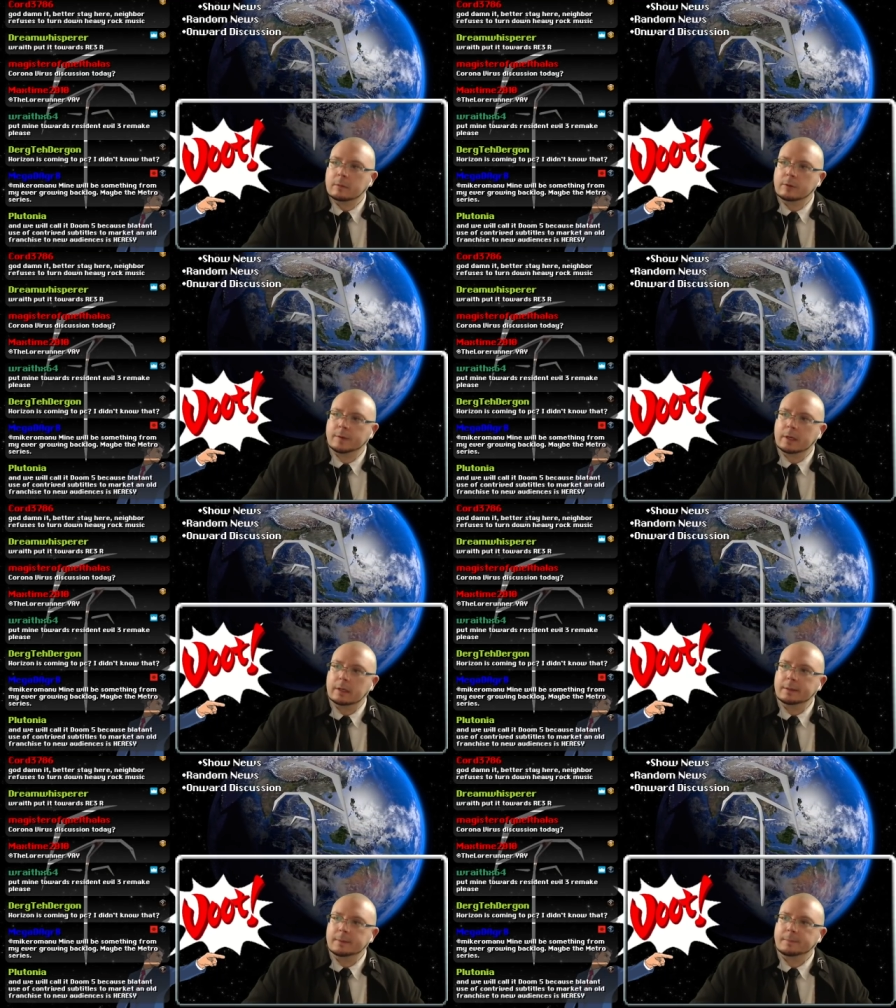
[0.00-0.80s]
Moving
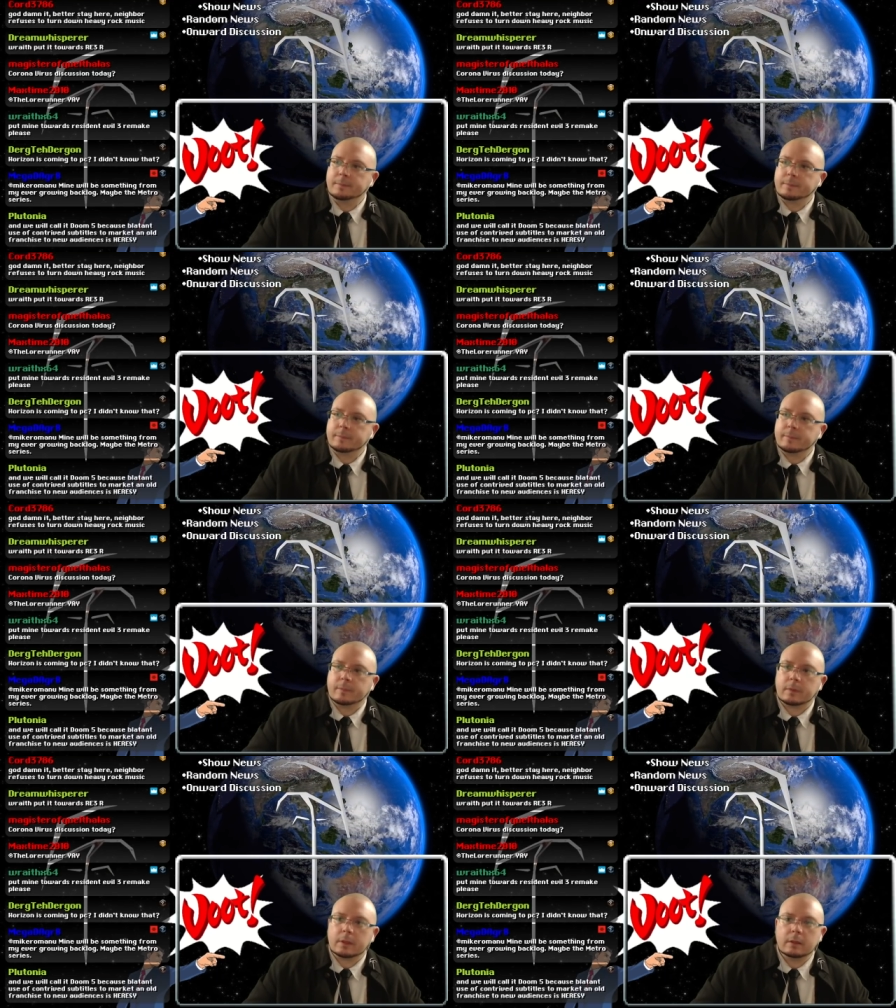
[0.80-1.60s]
on.
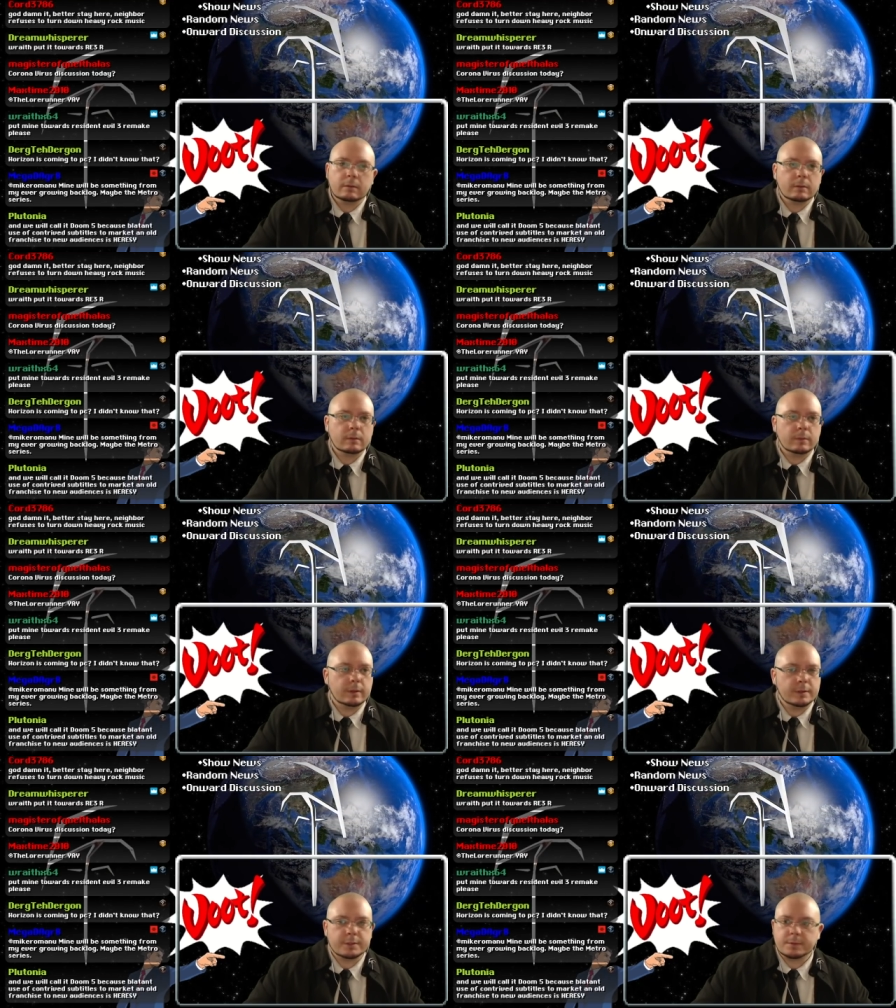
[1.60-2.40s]

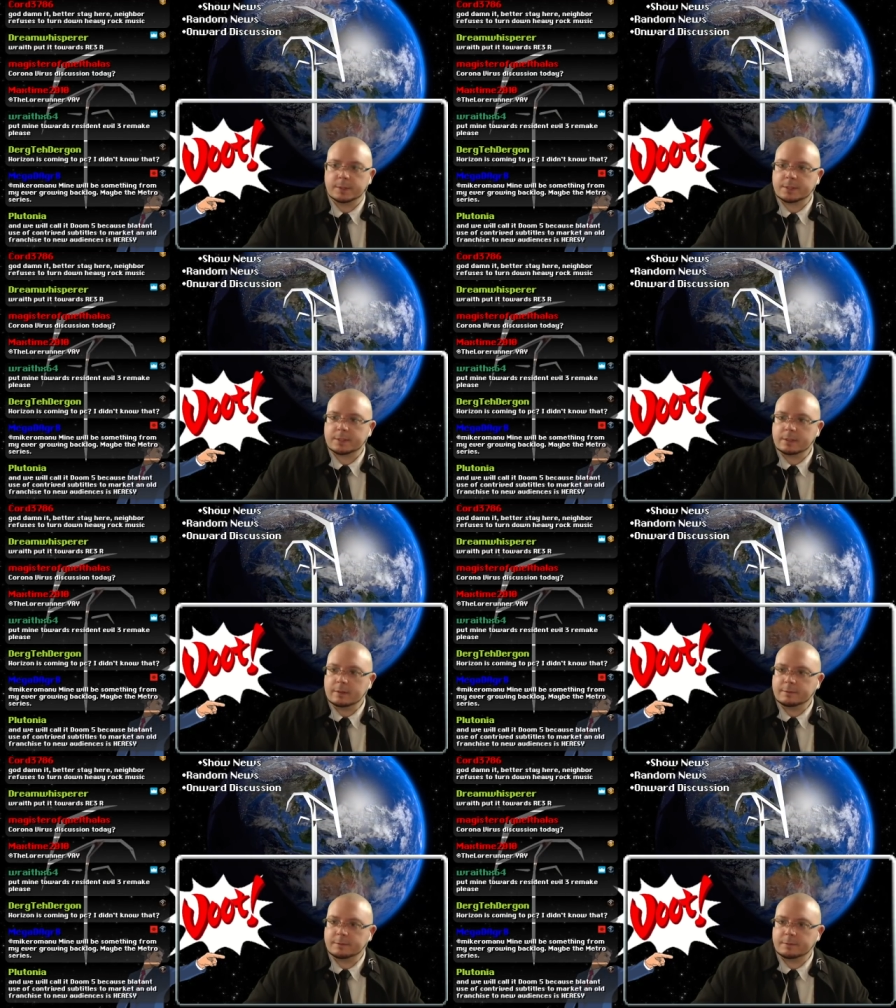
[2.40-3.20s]
Where's my
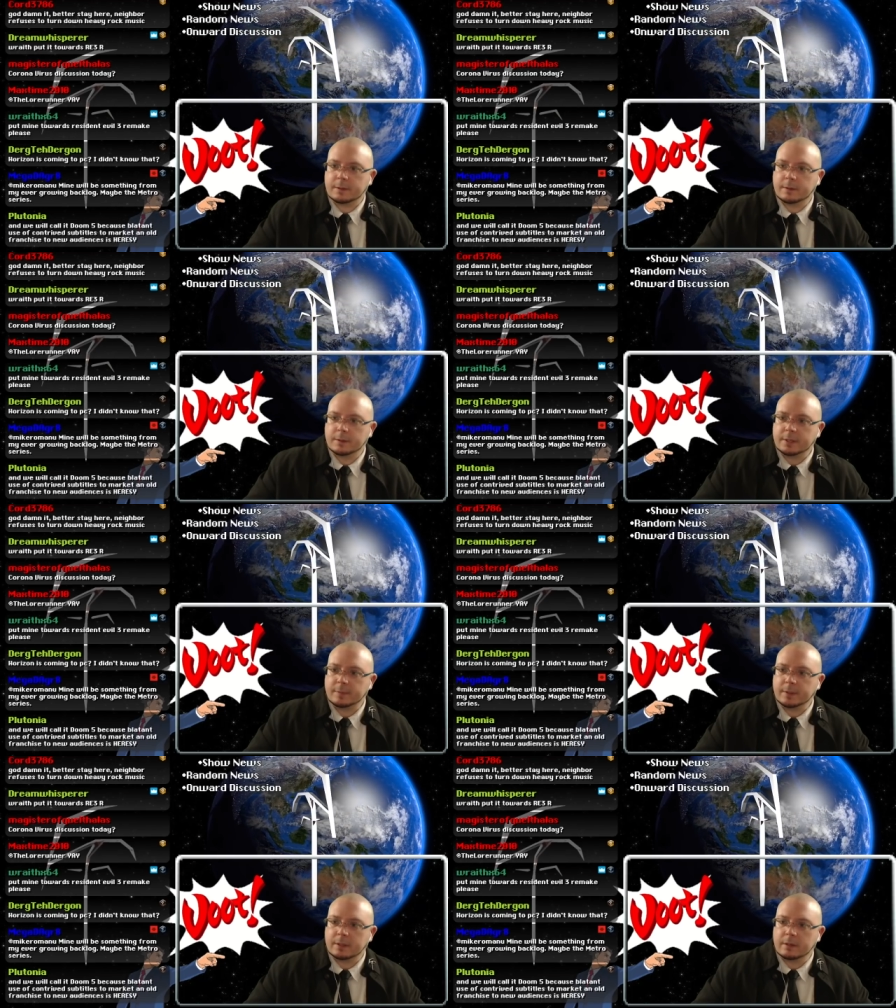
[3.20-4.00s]
stuff? Current
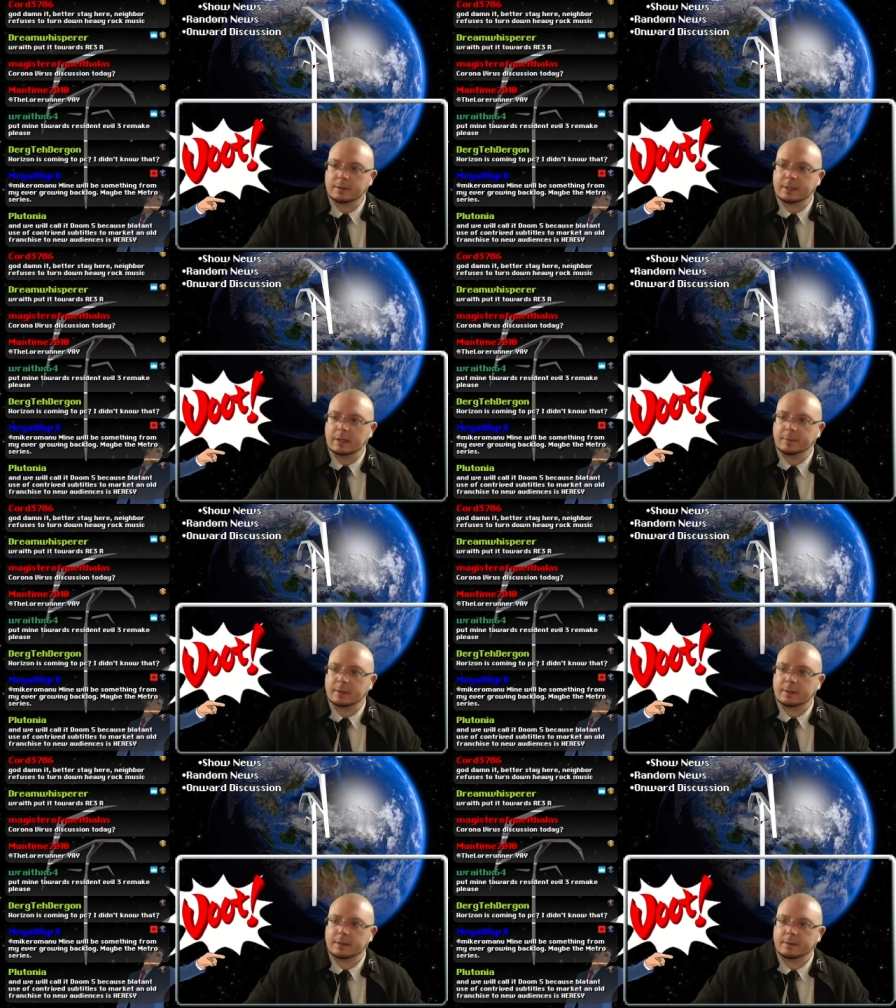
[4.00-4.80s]
topic.
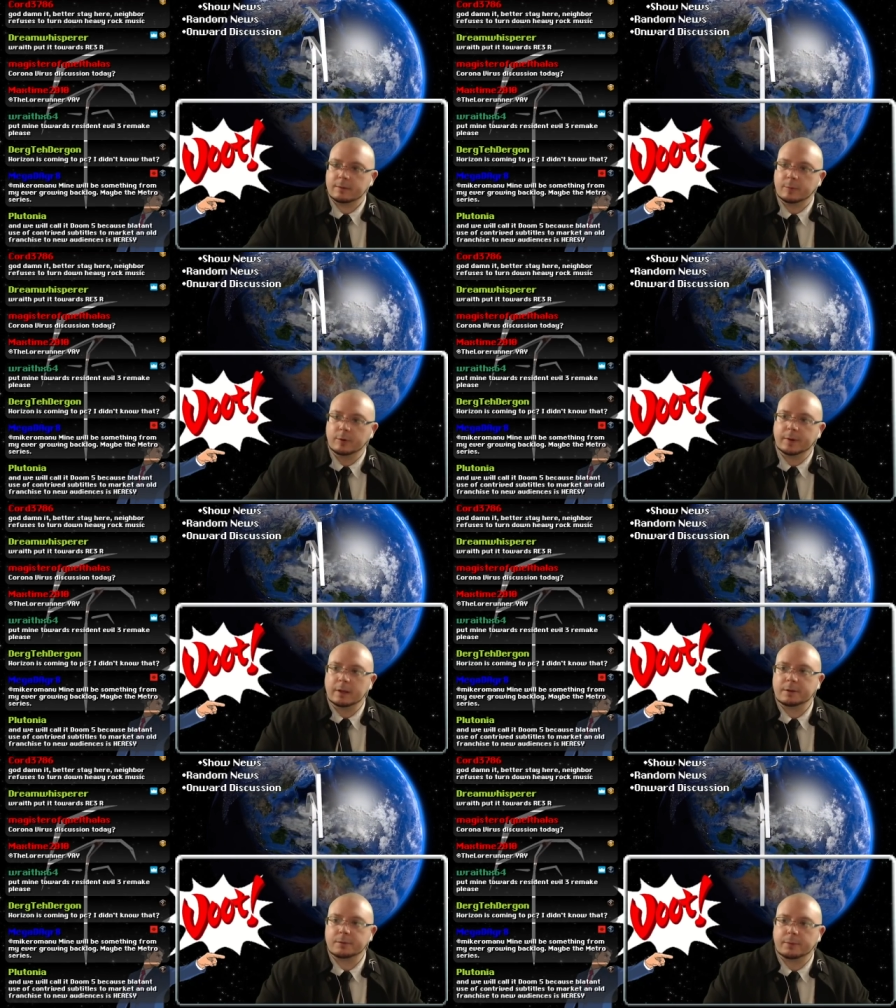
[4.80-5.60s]
We're moving
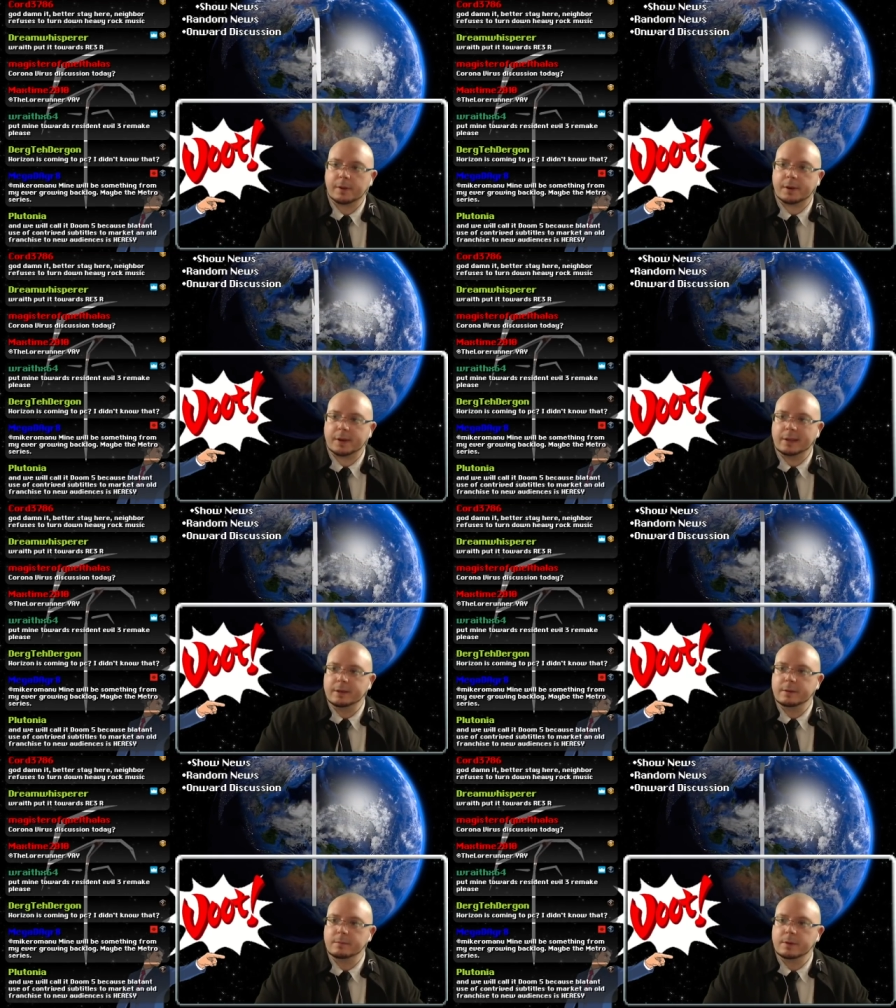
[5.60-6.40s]
on to
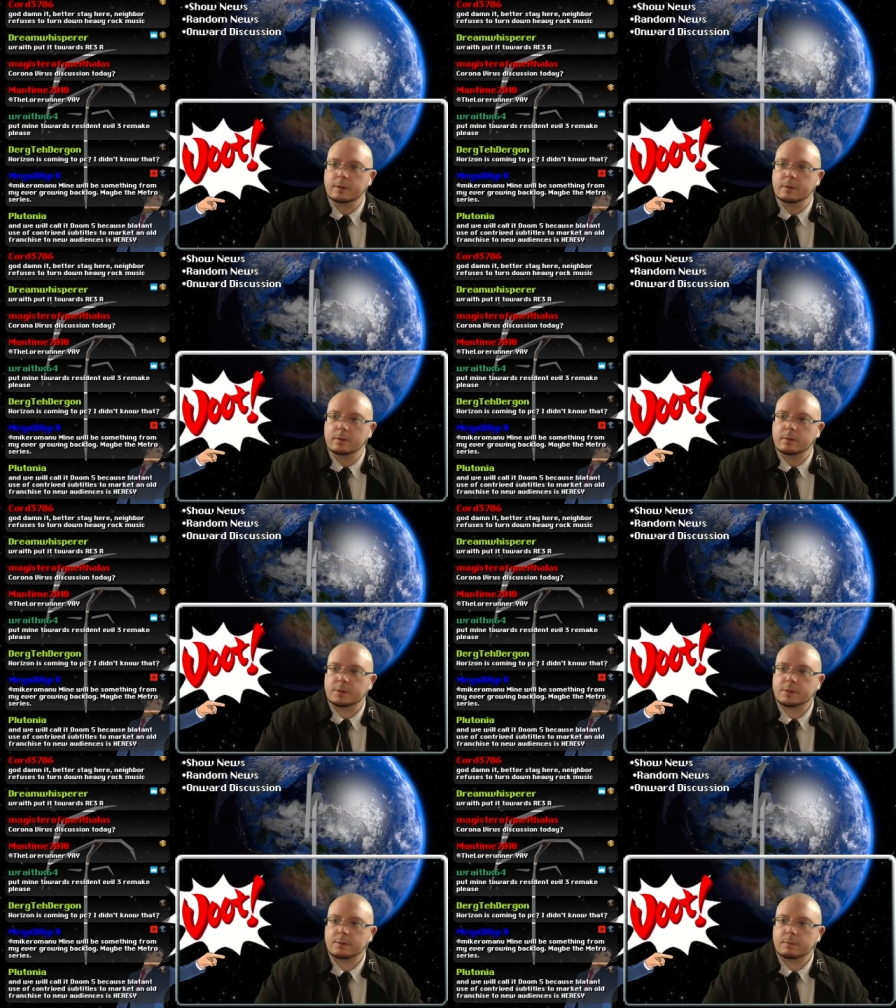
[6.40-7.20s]
random
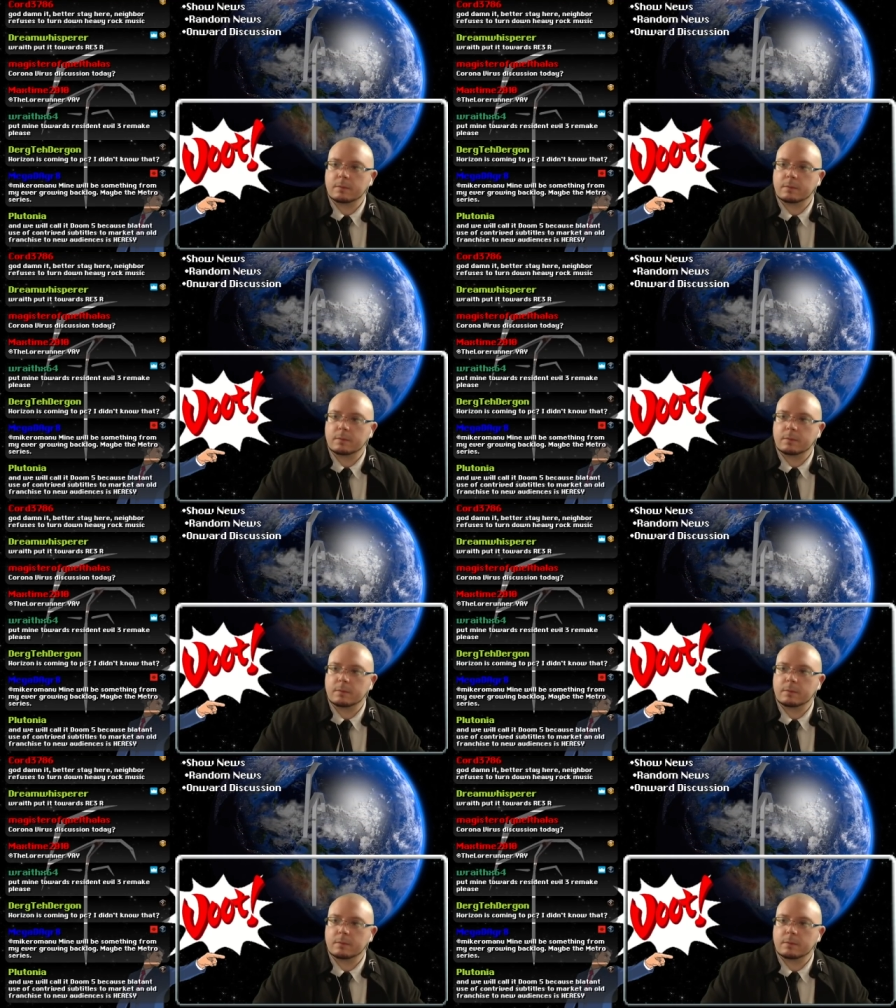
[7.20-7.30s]
news.